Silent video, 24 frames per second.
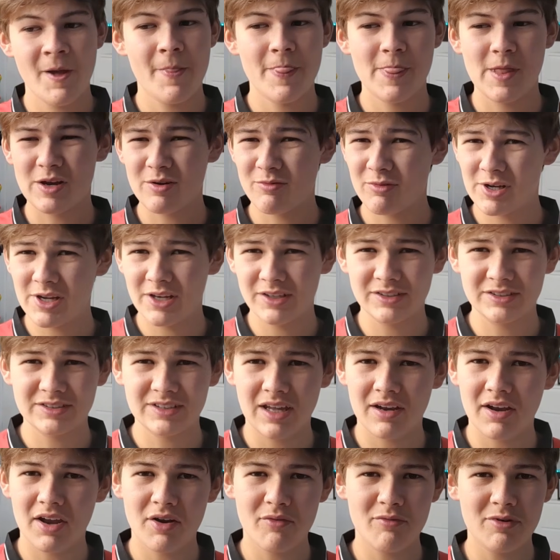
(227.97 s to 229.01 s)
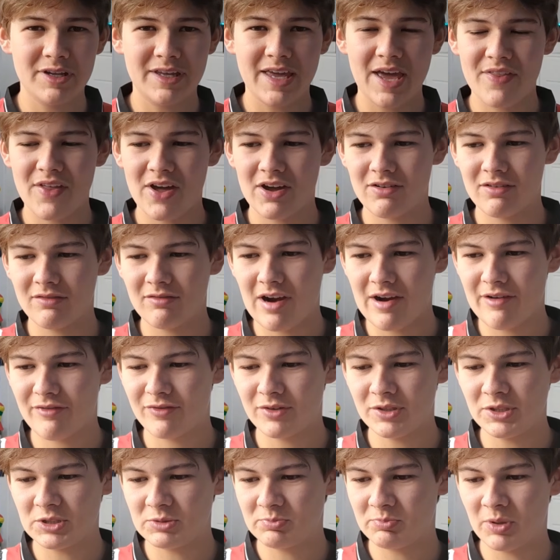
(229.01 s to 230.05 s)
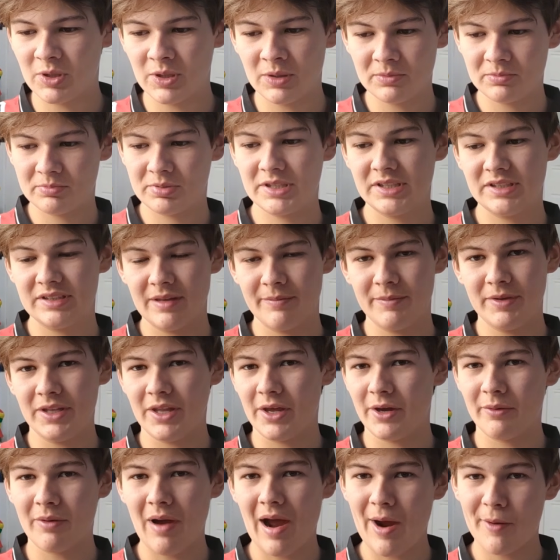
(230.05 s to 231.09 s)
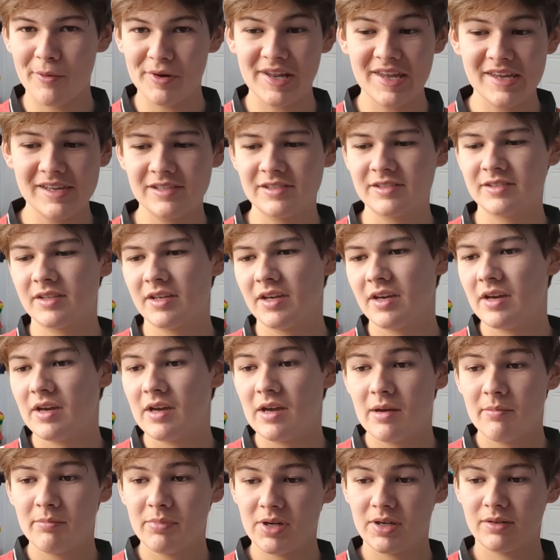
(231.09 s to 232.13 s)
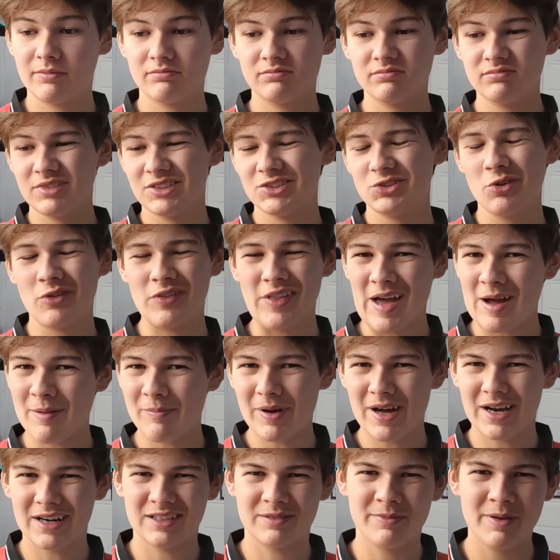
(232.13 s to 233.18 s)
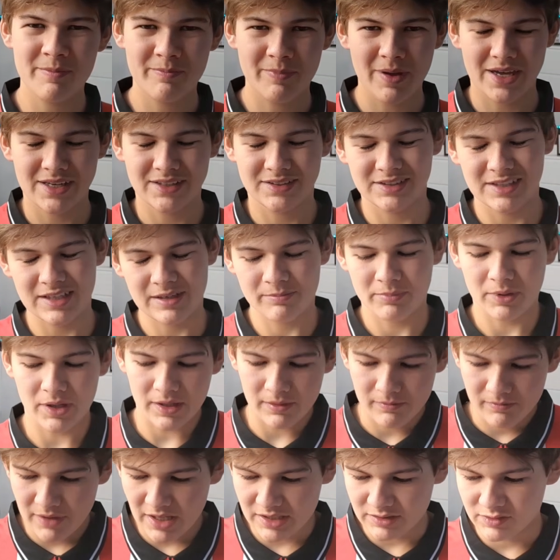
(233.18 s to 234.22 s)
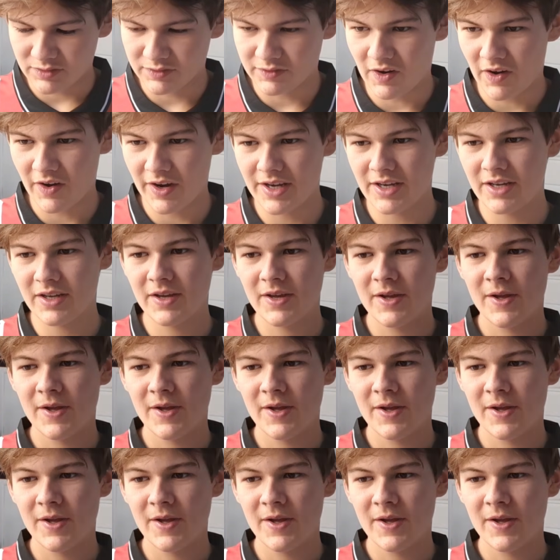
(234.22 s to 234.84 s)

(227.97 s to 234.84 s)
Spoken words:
I don't really understand, I don't really get that reference, but please let me know how it is. But it's not that bad, it's a bit basic, but it's fine.